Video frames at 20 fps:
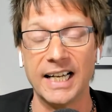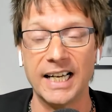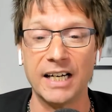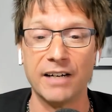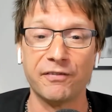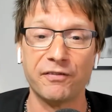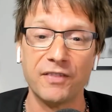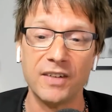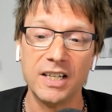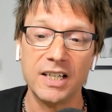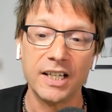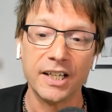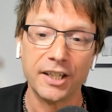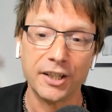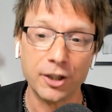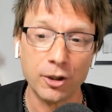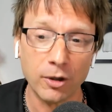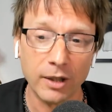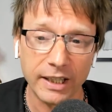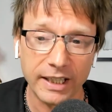And if
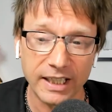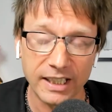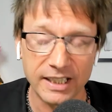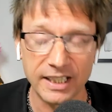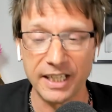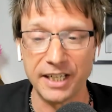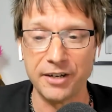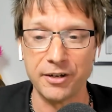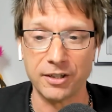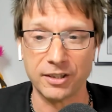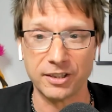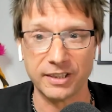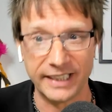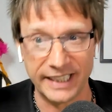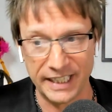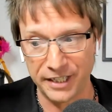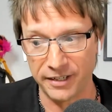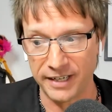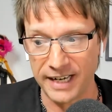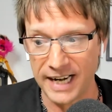you're
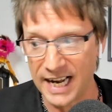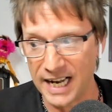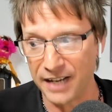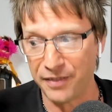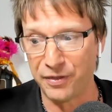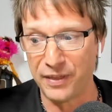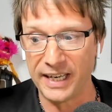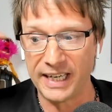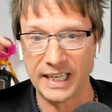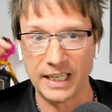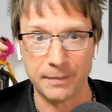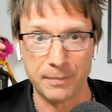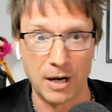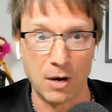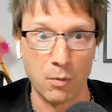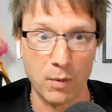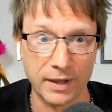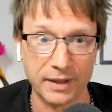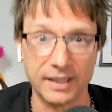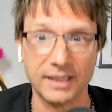continuously in your head thinking
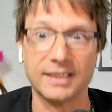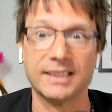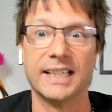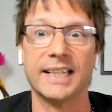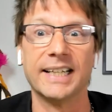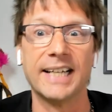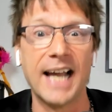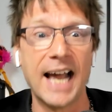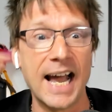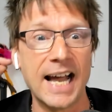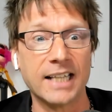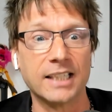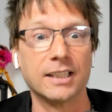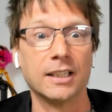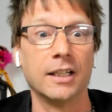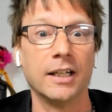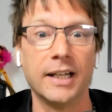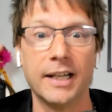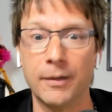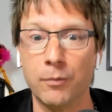about what to say next
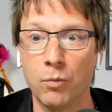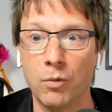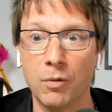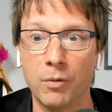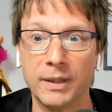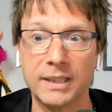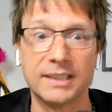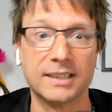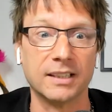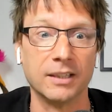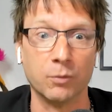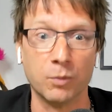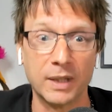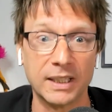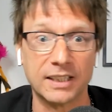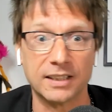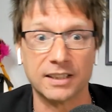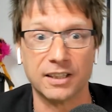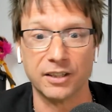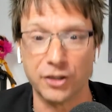and what's the,
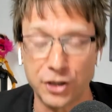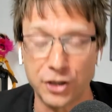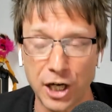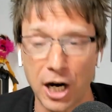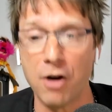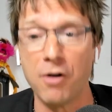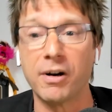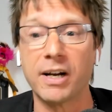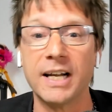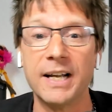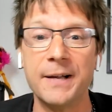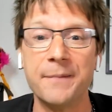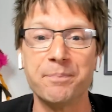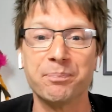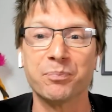what's the joke,